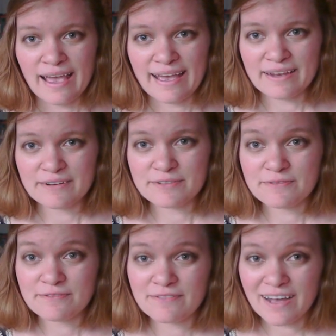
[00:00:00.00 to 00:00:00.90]
And
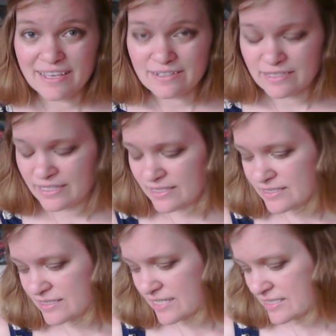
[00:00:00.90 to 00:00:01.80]
finally,
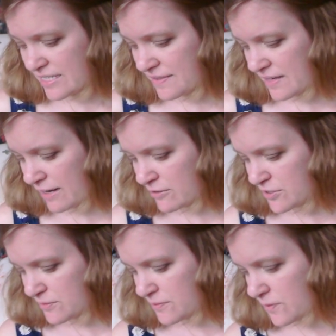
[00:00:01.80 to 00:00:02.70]
since I said that I would
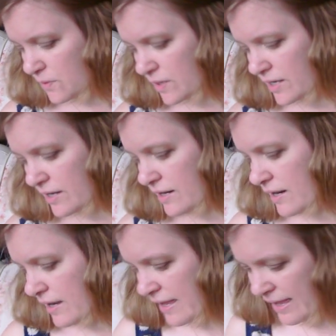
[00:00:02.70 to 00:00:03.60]
do 4,
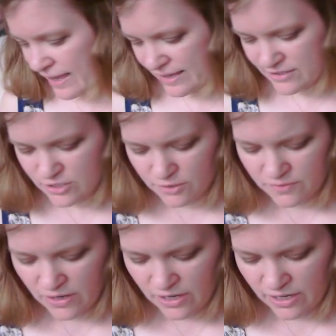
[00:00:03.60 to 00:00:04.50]
and so
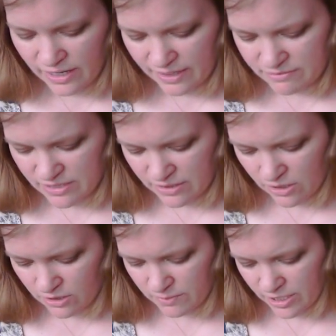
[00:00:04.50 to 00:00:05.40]
far I've done
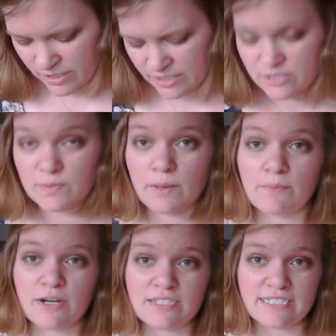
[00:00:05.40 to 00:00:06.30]
all Americans. Well,
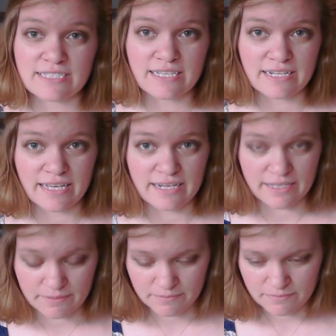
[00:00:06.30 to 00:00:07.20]
Marcy is
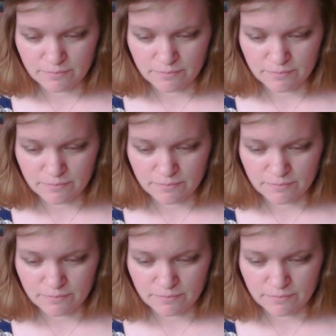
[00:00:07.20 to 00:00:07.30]
Canadian.